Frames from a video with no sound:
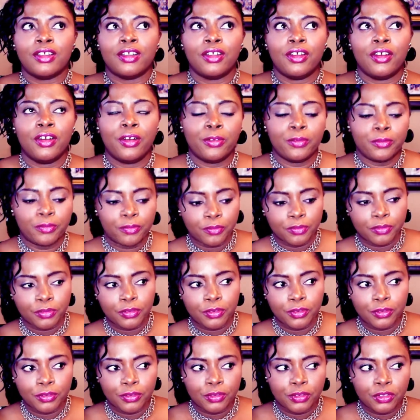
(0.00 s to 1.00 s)
of
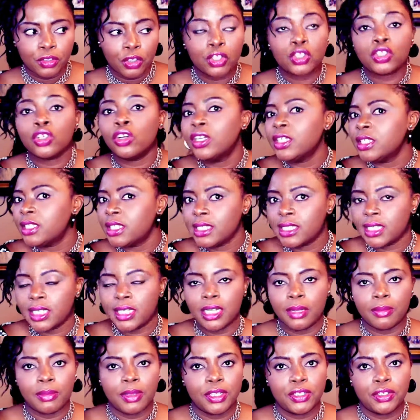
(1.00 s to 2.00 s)
your choices
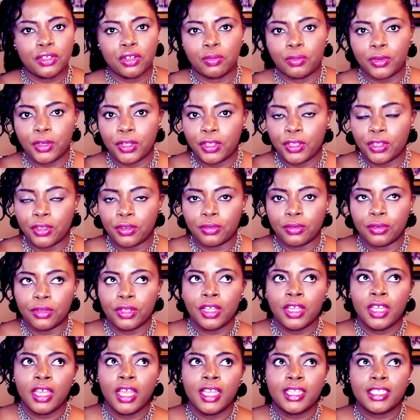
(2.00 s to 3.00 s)
either make you or break you.
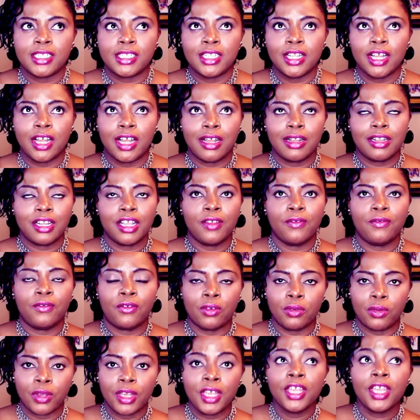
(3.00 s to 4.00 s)
It's not
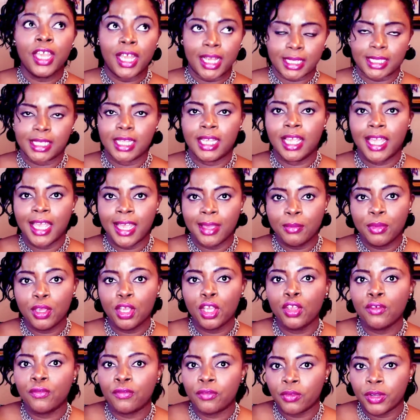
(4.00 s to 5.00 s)
influenced. Yes, it can
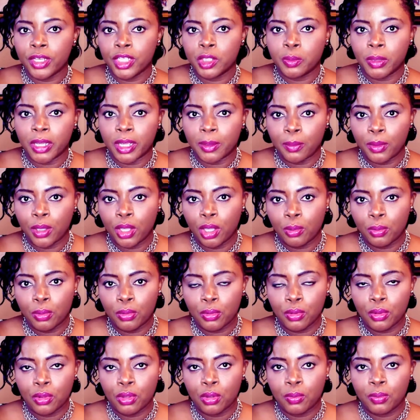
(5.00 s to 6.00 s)
be influenced by
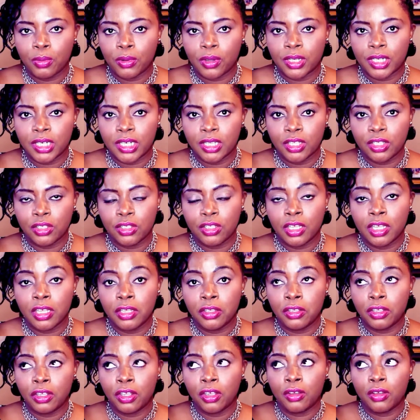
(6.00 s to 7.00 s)
people, but
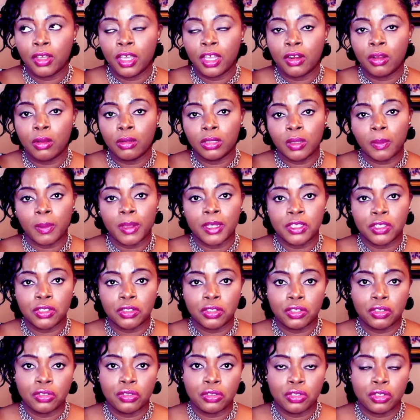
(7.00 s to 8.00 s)
you, it all depends
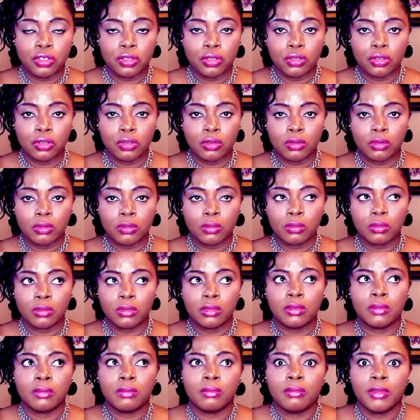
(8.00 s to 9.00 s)
on you to
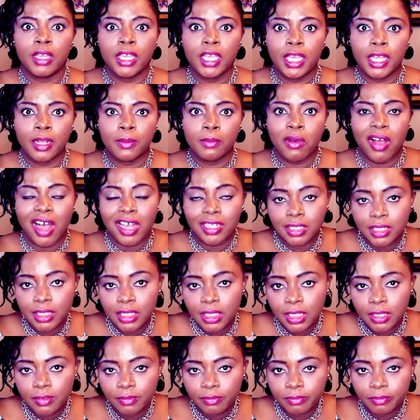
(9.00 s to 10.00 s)
make it
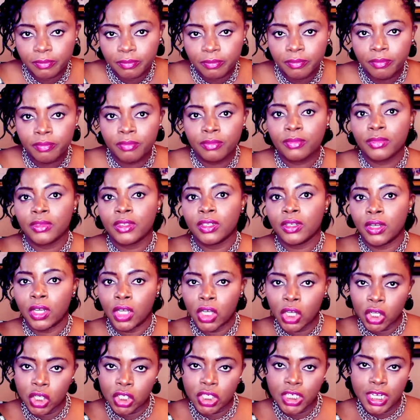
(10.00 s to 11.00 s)
positive
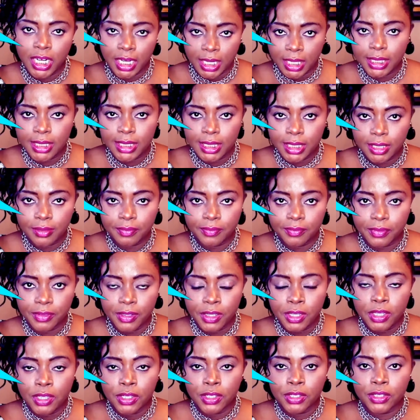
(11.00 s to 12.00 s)
or negative.
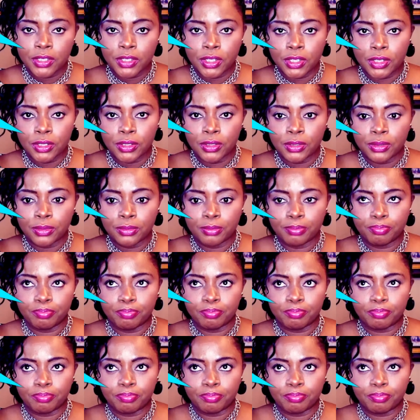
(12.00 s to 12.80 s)
So